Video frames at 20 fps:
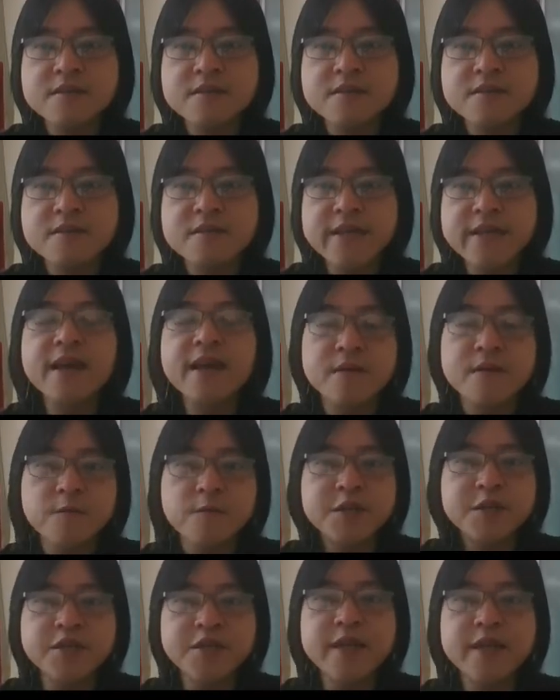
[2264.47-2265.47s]
Yeah, we
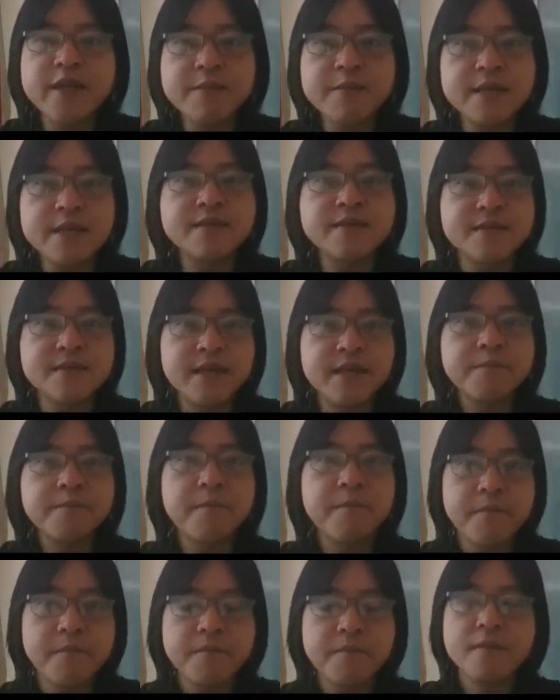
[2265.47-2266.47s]
treat them as the same.
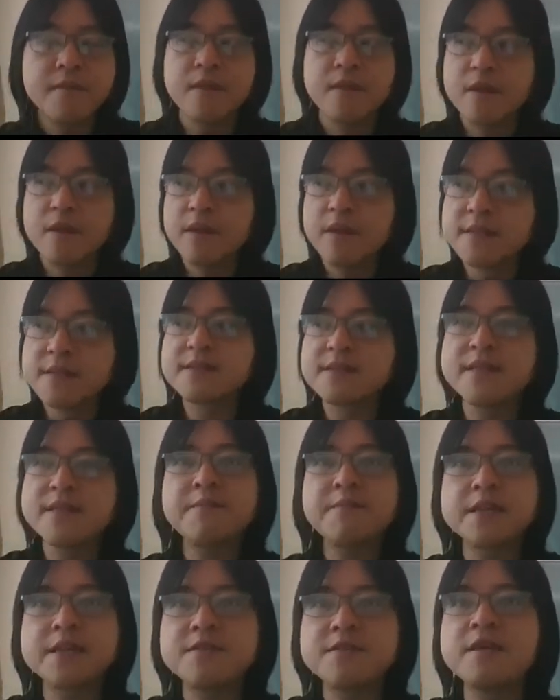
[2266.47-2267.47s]
It's the same
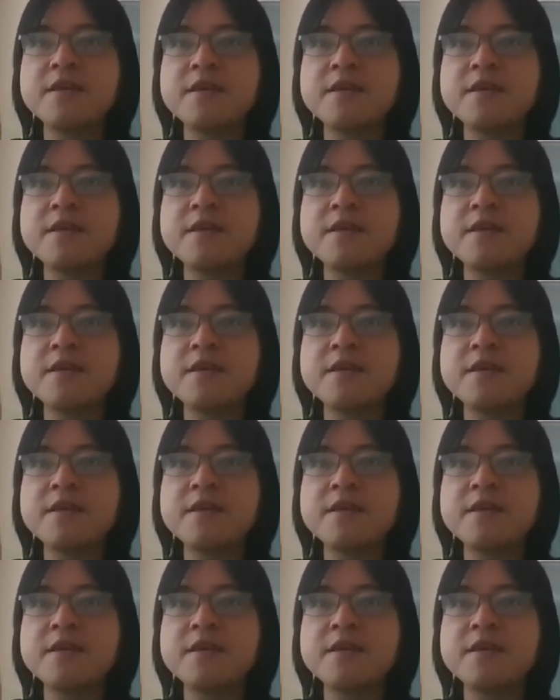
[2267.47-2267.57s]
actually,